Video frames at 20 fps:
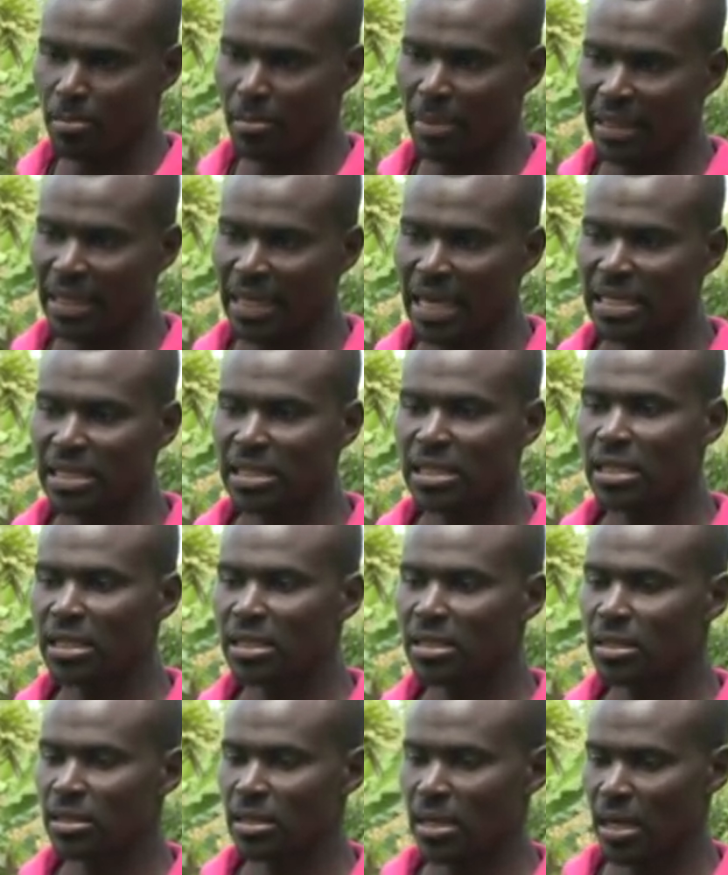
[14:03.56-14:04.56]
but that
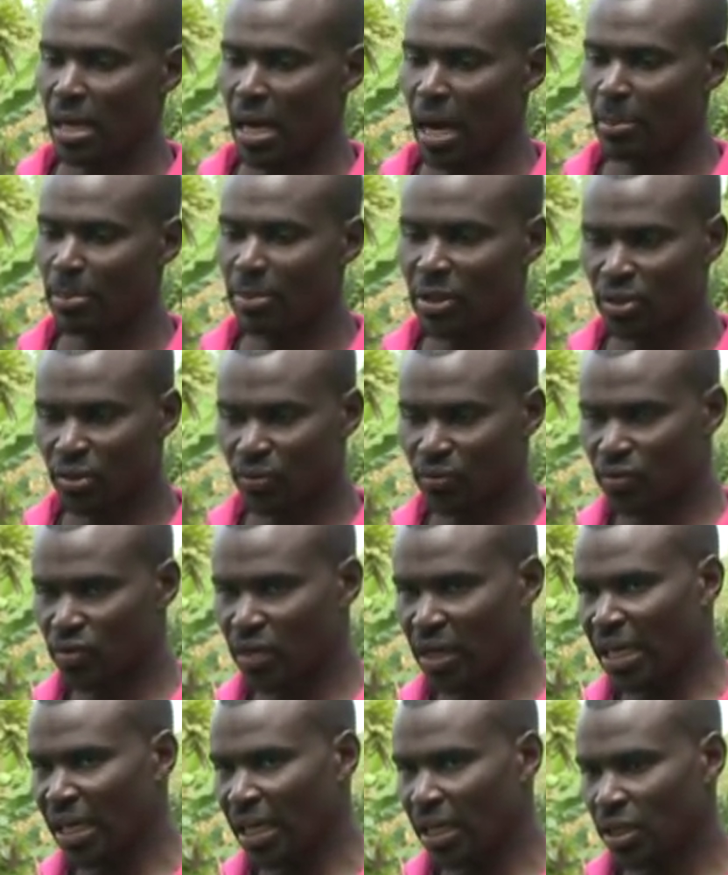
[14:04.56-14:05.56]
needs a bit of
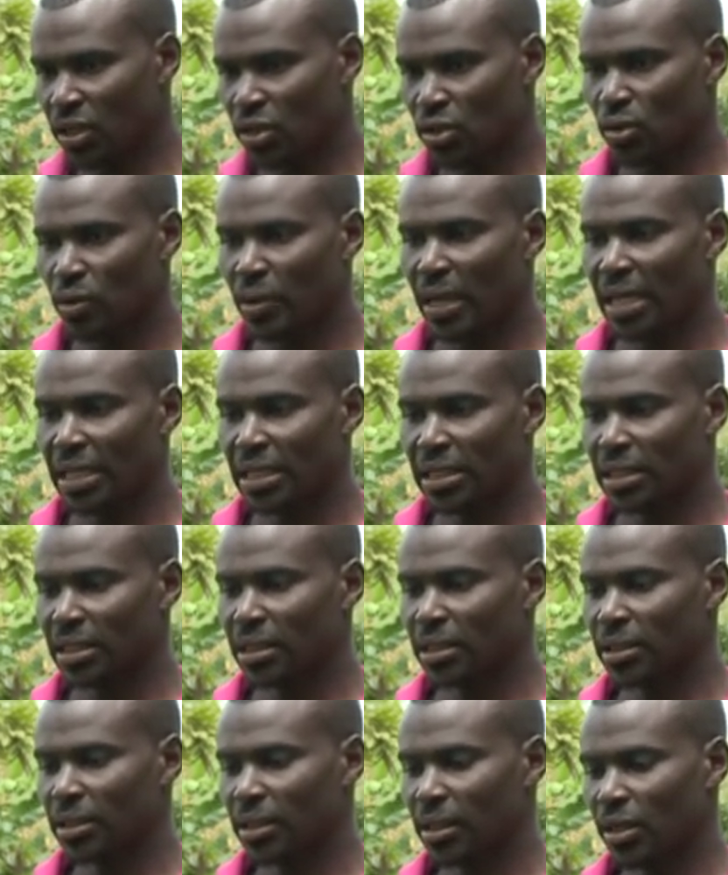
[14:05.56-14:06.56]
training so that
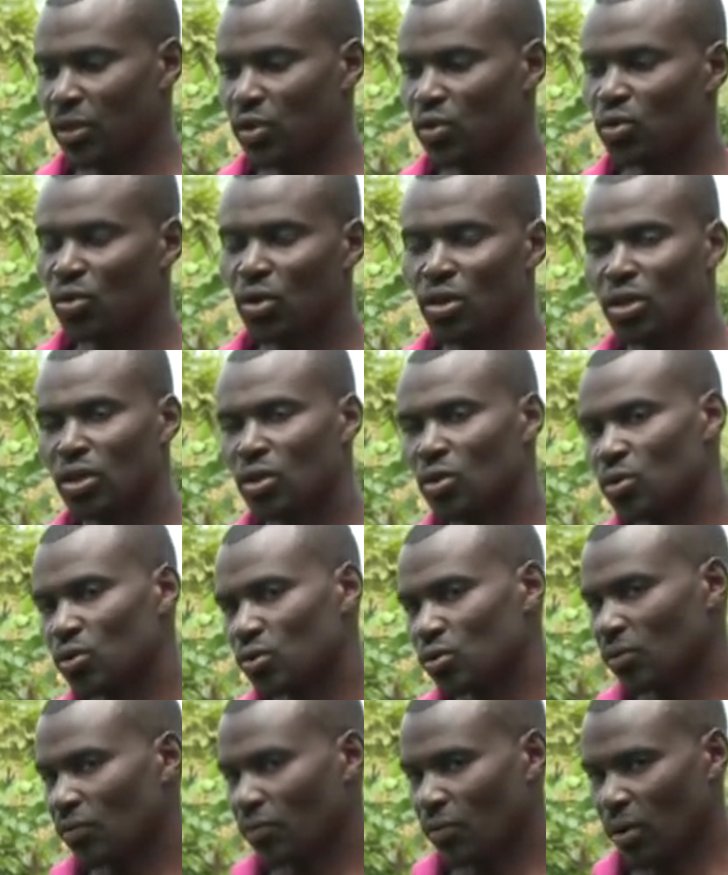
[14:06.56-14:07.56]
you don't
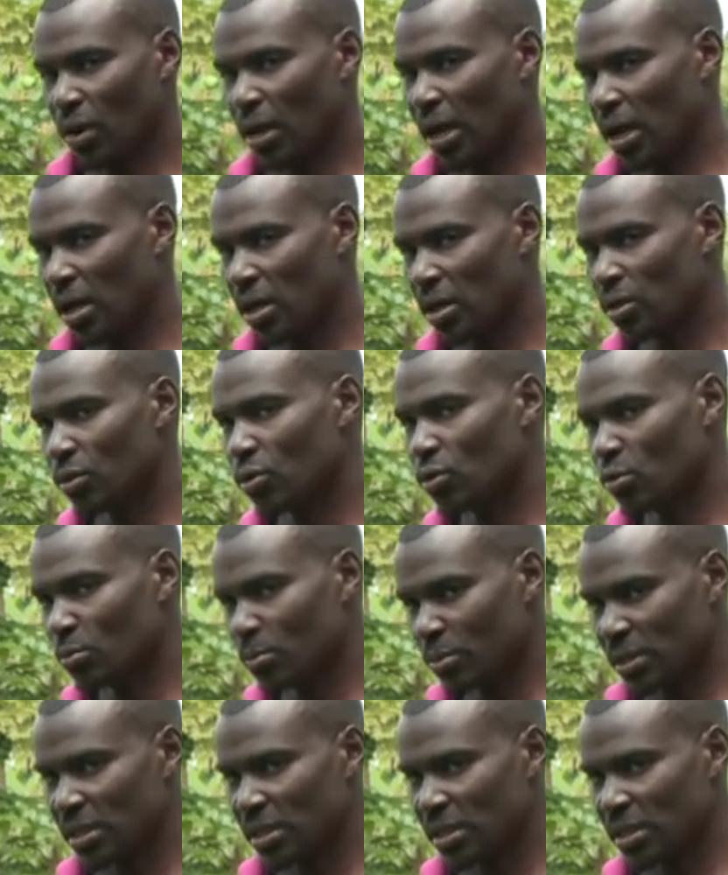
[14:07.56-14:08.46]
lose your order through